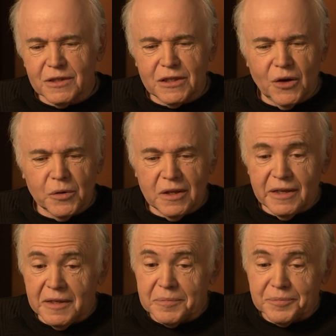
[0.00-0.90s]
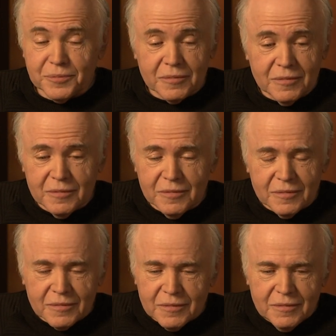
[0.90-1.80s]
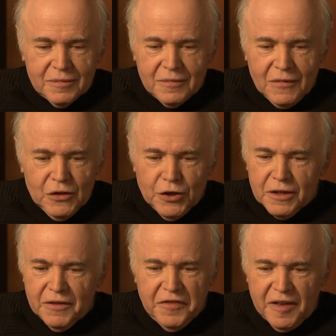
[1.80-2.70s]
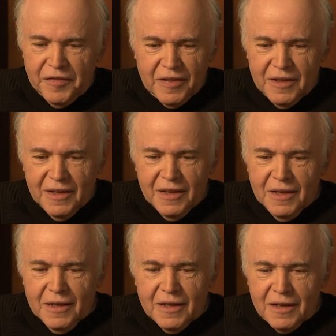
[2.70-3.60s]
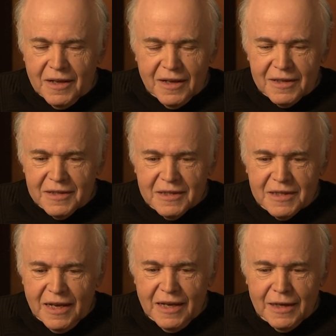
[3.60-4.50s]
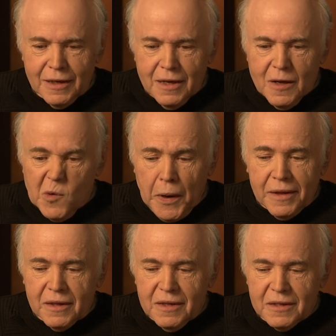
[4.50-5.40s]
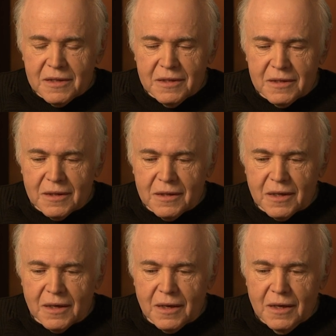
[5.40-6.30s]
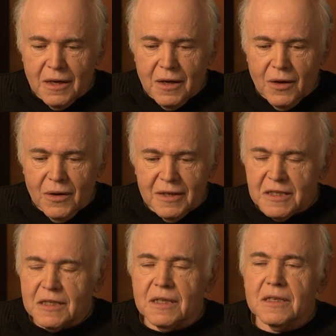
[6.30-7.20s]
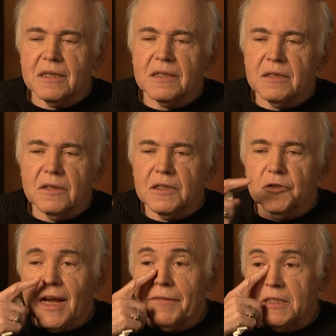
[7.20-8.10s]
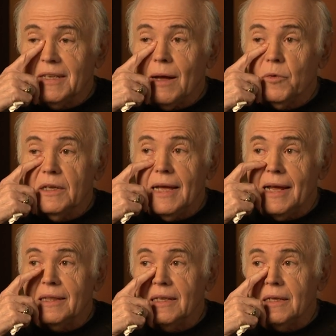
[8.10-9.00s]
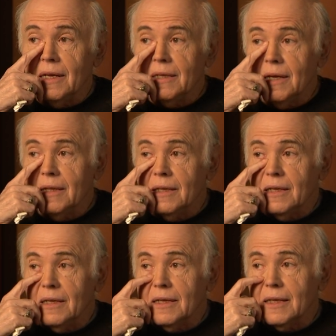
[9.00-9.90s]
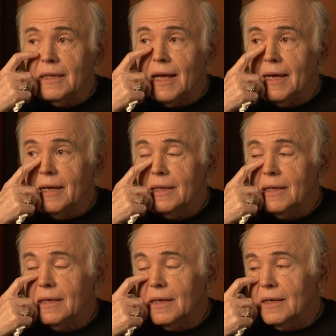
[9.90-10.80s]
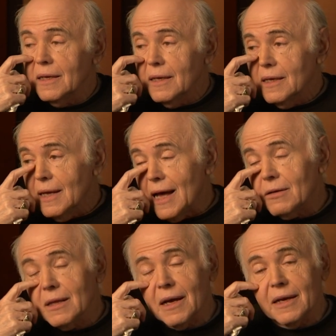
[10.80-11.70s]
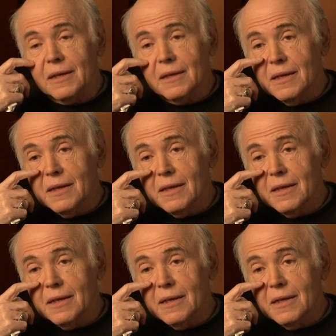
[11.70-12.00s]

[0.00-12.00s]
totally took the fifth, uh, saying, Well, this isn't. Uh, this is this this this draft is not what he had in the in, in the in the line in the uh, outline.